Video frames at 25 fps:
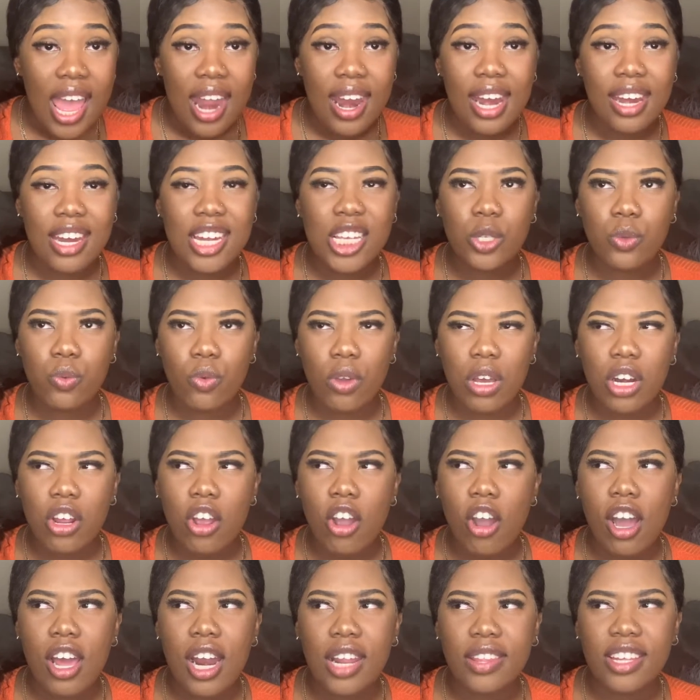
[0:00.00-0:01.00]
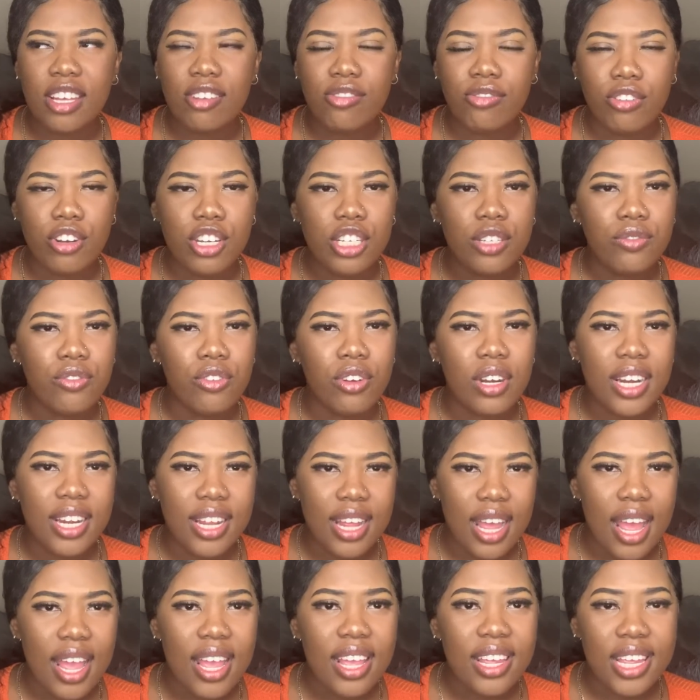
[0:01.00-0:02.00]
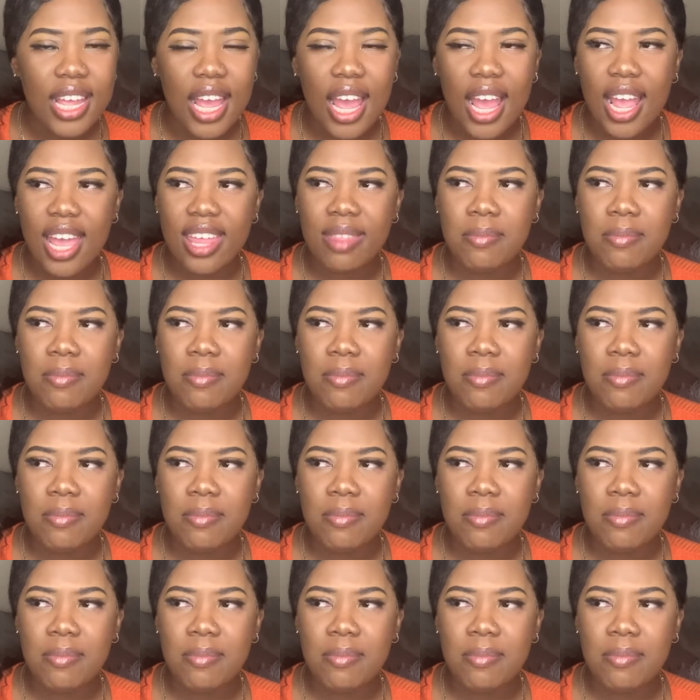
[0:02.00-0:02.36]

And there's one called, I think, First forty-eight, yeah.